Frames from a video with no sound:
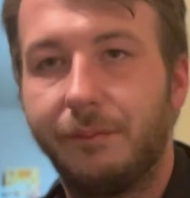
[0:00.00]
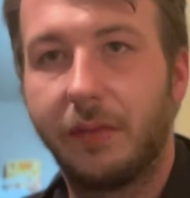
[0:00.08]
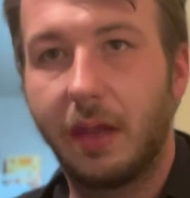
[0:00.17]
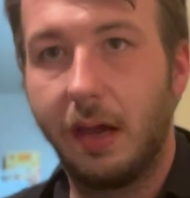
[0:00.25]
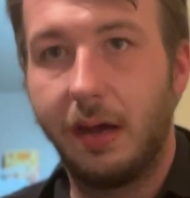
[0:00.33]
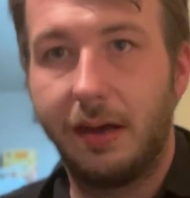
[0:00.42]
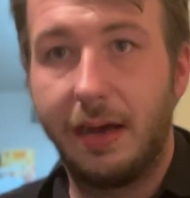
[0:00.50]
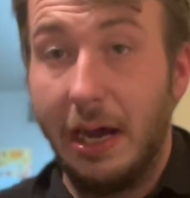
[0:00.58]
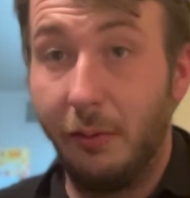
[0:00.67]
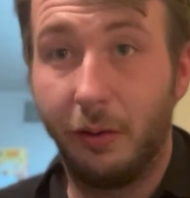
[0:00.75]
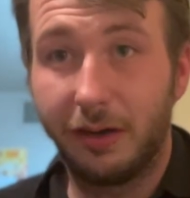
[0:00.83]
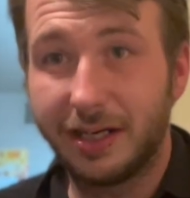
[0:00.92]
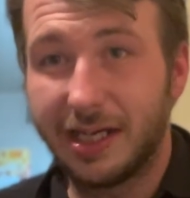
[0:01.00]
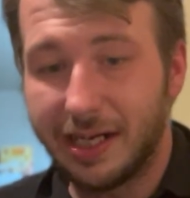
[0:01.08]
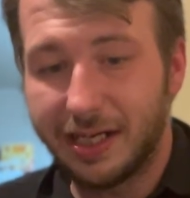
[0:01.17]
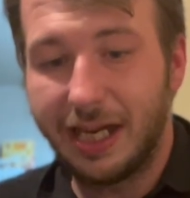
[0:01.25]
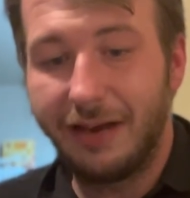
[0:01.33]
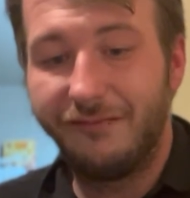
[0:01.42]
I work
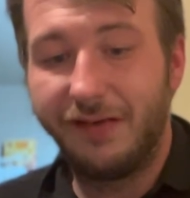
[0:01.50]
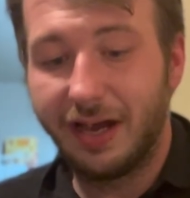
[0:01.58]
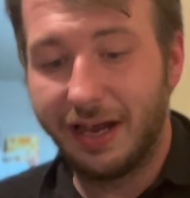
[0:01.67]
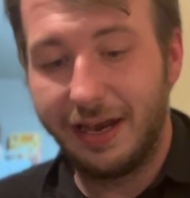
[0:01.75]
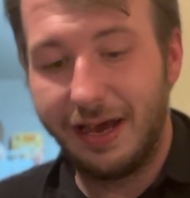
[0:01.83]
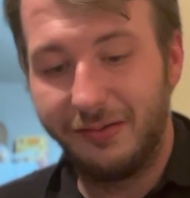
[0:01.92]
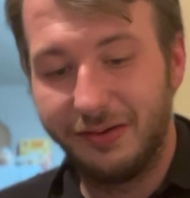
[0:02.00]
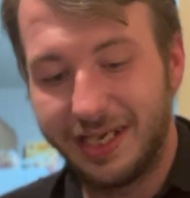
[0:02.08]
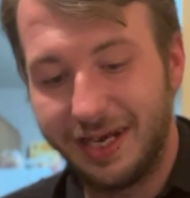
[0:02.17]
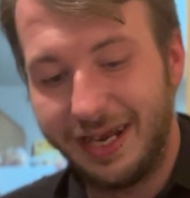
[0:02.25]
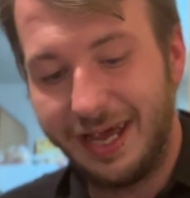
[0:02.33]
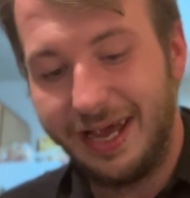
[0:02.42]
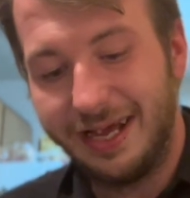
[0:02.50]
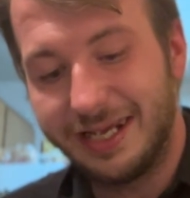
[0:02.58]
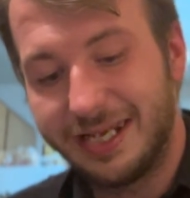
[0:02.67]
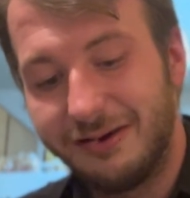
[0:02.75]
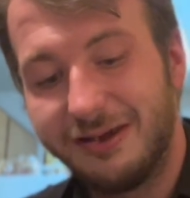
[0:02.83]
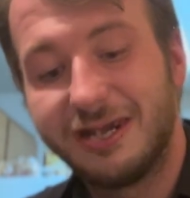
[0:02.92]
16 fucking hours a day,
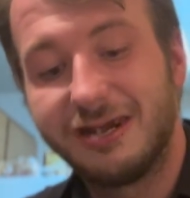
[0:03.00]
so